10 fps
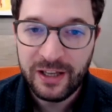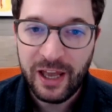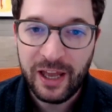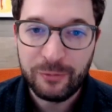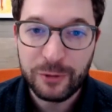
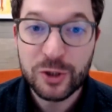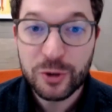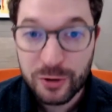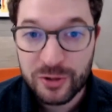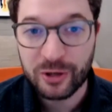and which
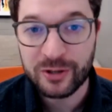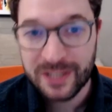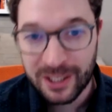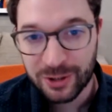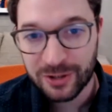truths are
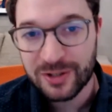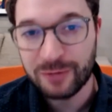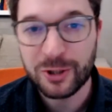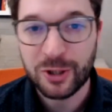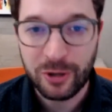contingent
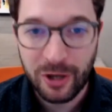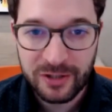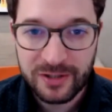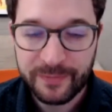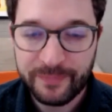and which are
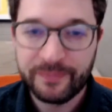not.